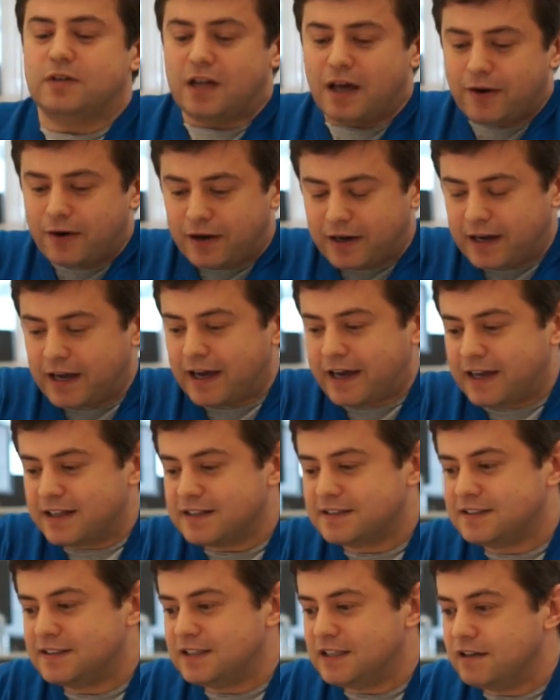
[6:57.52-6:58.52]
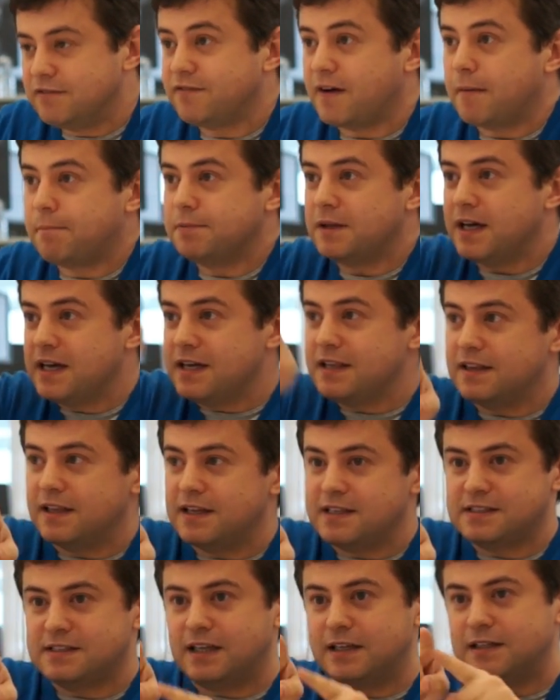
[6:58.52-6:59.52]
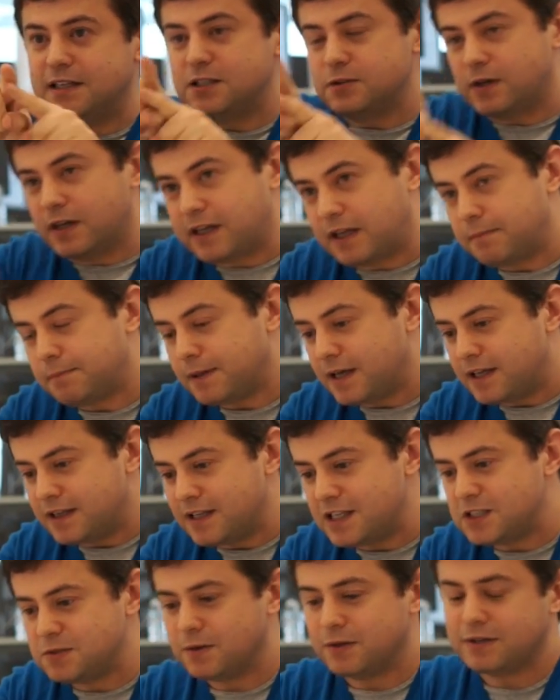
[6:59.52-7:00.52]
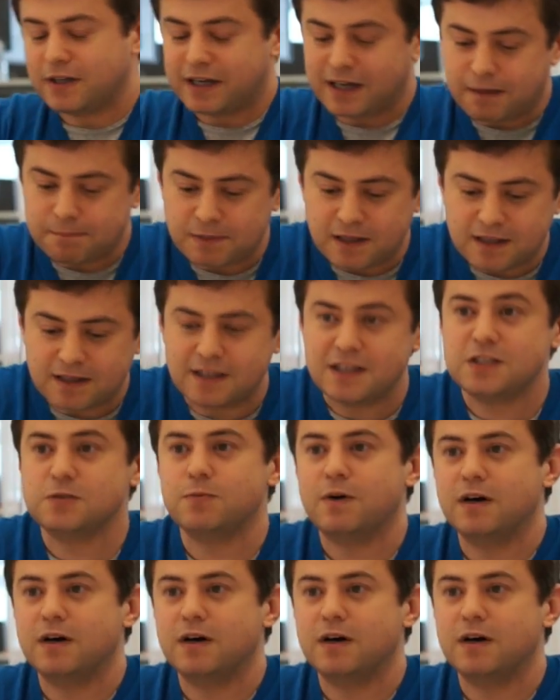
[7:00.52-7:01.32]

now I can see if I play this, then this one can play this one, I can play this